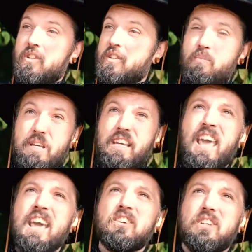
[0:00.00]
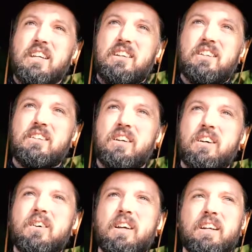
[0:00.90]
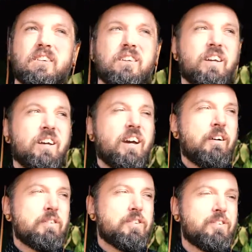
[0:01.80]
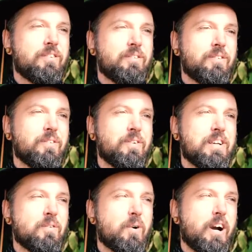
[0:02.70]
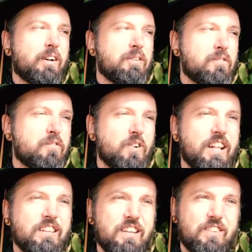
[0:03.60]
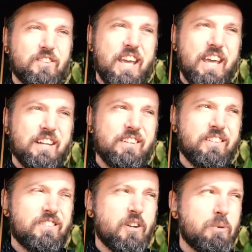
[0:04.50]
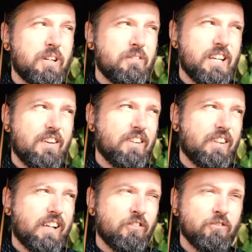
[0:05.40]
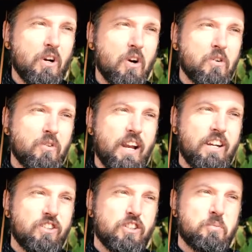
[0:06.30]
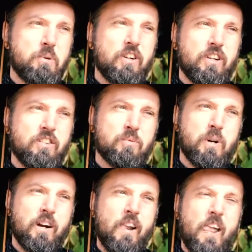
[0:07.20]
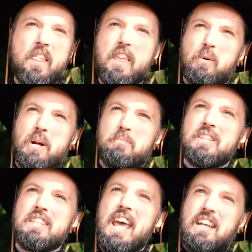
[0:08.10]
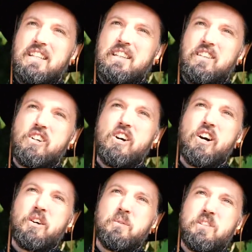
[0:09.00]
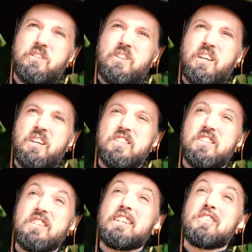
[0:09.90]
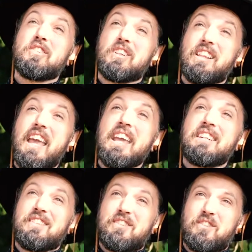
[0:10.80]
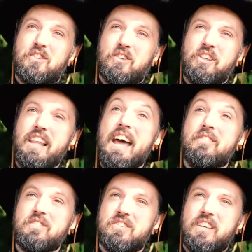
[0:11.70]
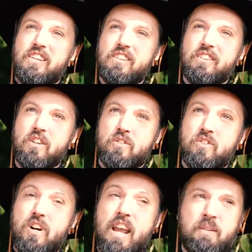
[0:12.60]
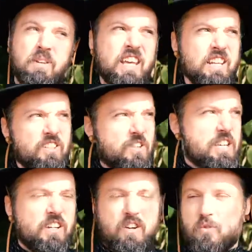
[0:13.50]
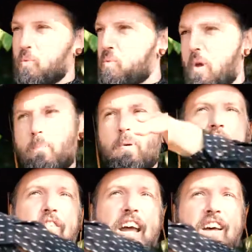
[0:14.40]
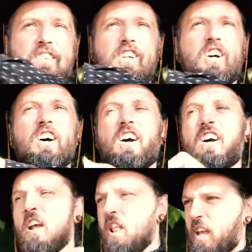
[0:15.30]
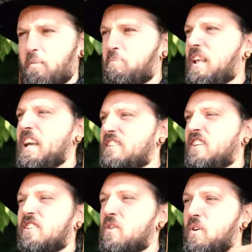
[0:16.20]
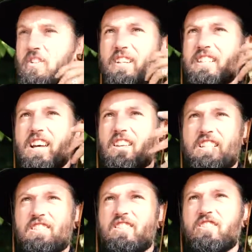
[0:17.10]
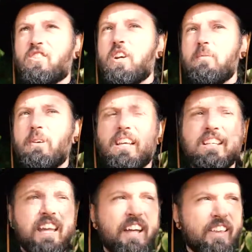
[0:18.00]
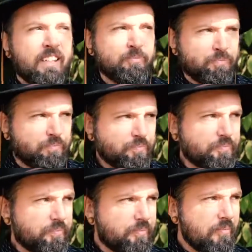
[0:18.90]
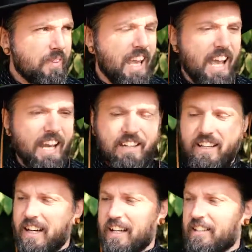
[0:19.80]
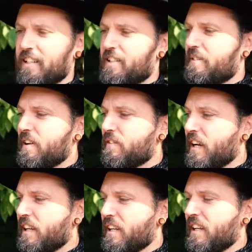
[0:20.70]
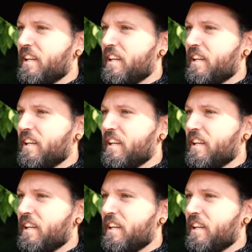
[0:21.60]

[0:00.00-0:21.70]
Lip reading: just being angry, and I was walking with a friend the other day, and somebody was having like a road rage experience where they were upset that the car was signaled late to turn left, so they couldn't go straight. So he goes whipping around the car, like blazing on the horn. You can tell he's screaming and yelling. And I said to my friend,